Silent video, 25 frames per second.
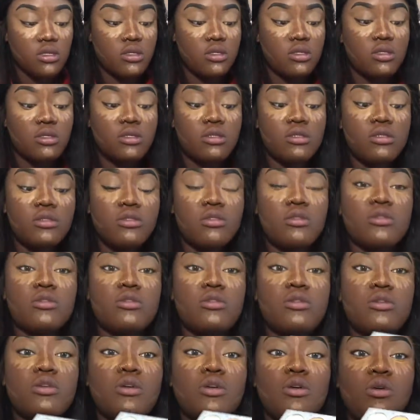
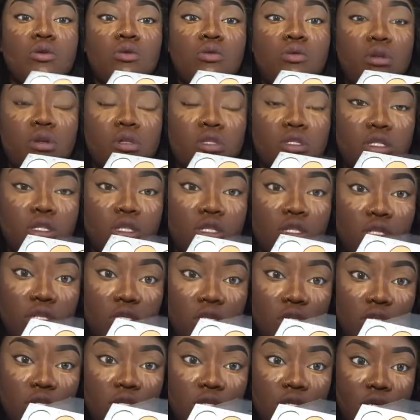this orangey
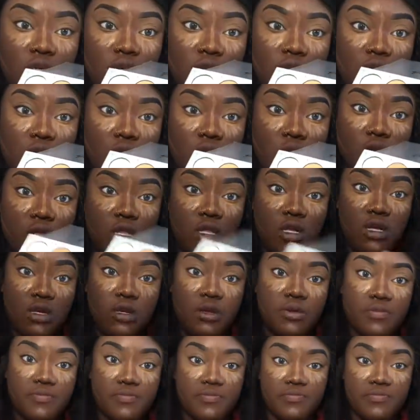looking color.